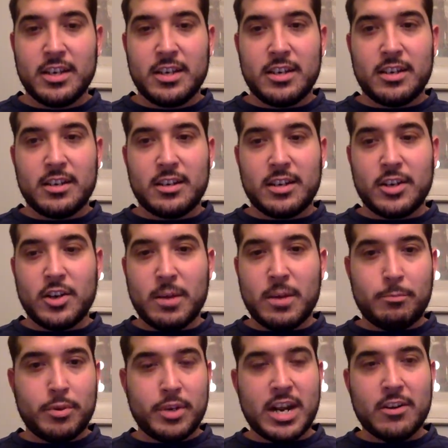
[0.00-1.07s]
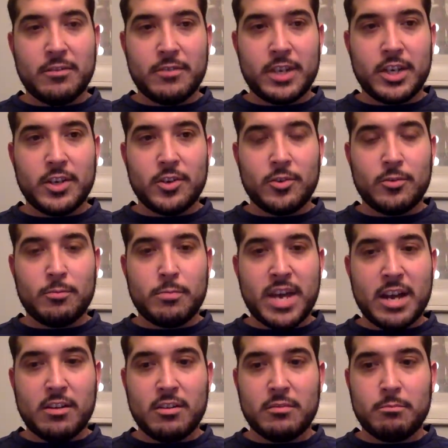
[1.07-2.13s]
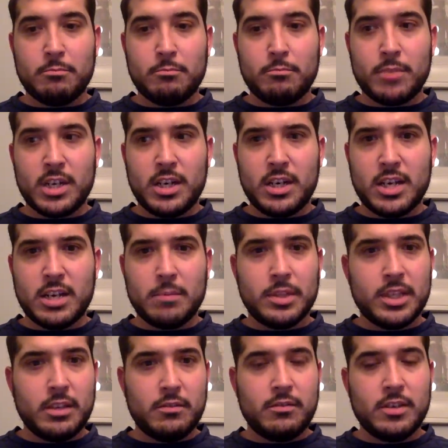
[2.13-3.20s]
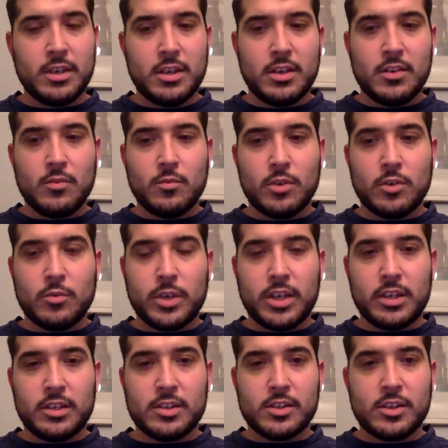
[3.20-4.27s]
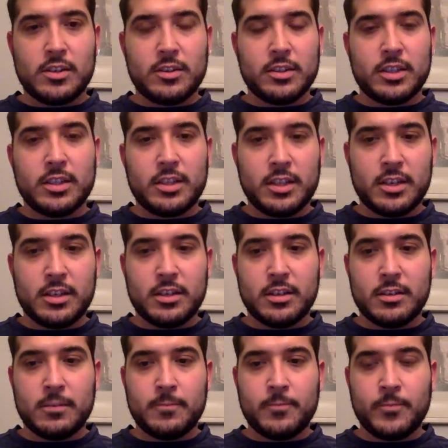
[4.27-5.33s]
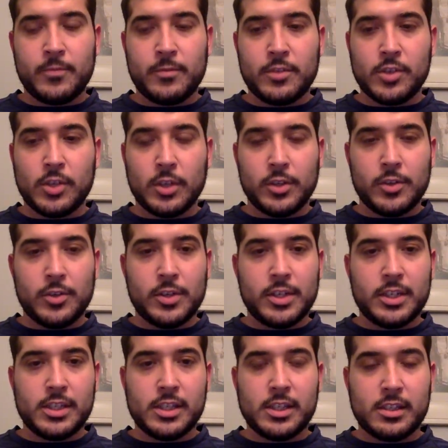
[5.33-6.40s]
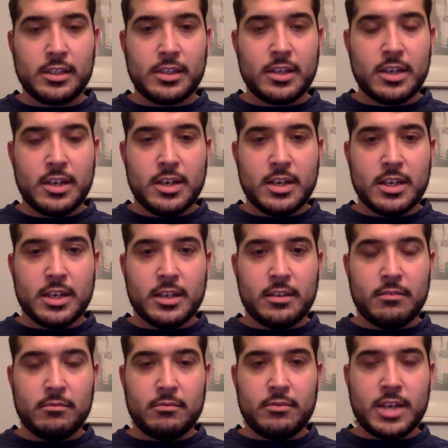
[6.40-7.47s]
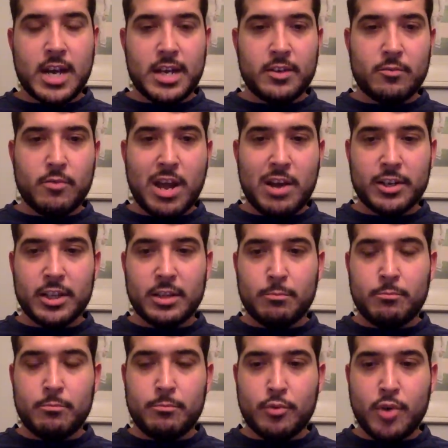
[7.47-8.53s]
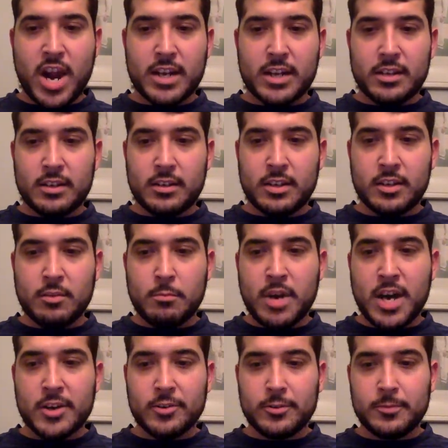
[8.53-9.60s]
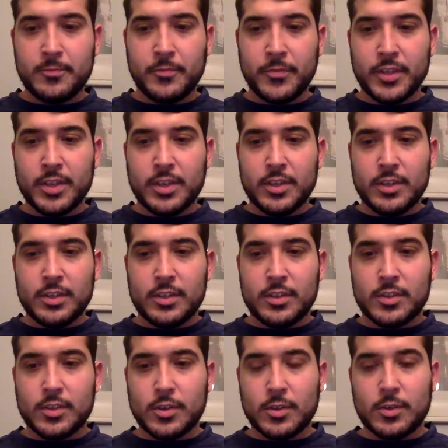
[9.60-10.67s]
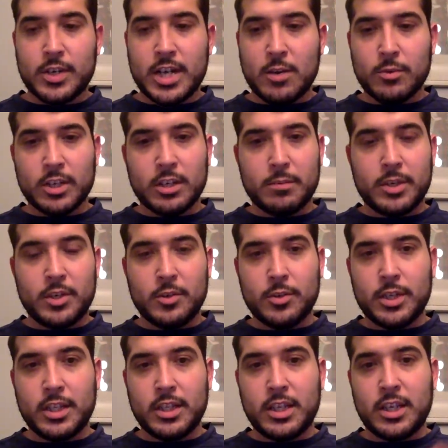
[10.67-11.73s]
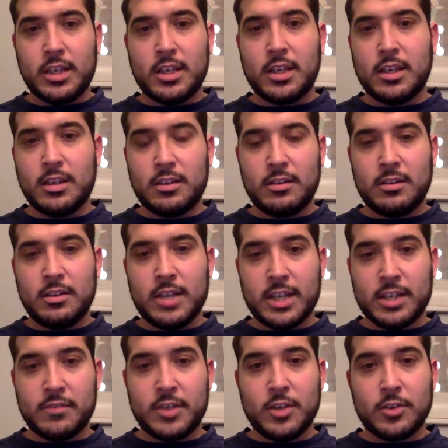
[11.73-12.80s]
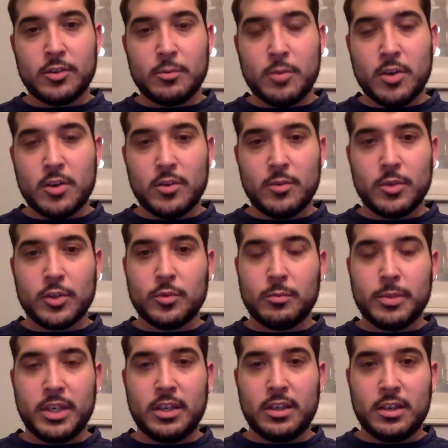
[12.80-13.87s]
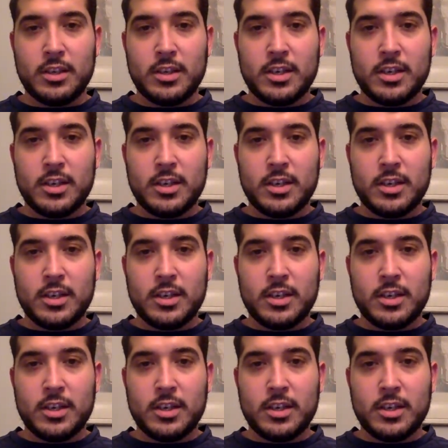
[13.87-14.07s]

I know I put out a video back on Monday, I believe, where we installed the solenoids and kind of routed the bracket and the bottle. So now we're going to be doing the next video tomorrow, which will be